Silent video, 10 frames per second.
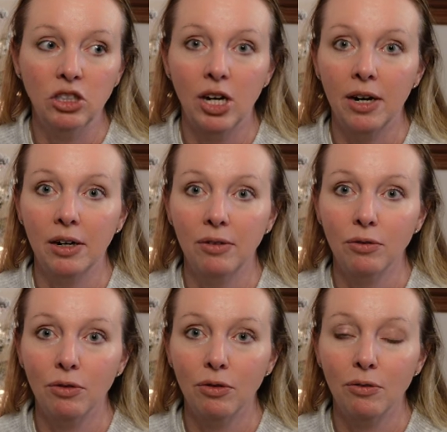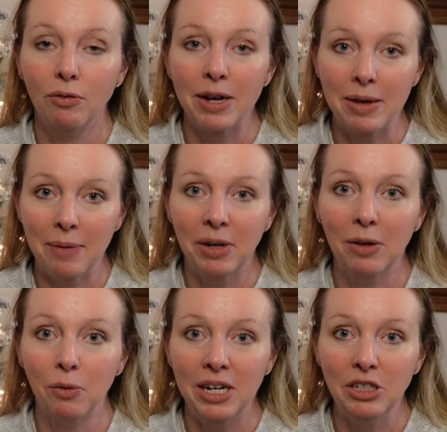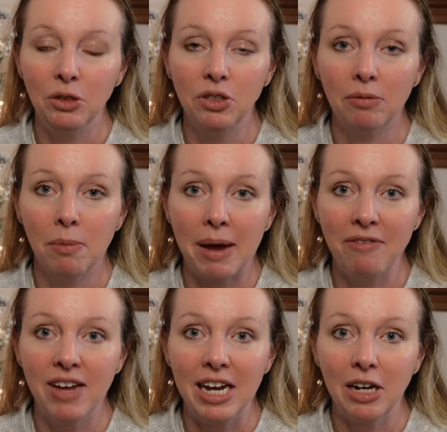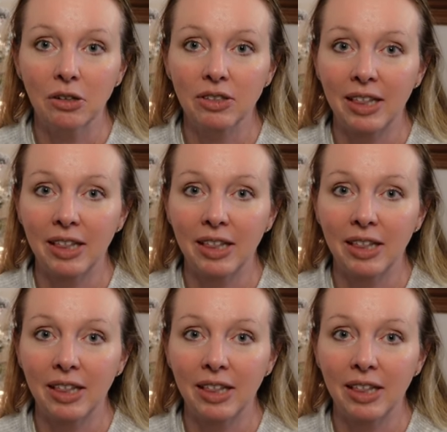I'm going to redo some of my videos.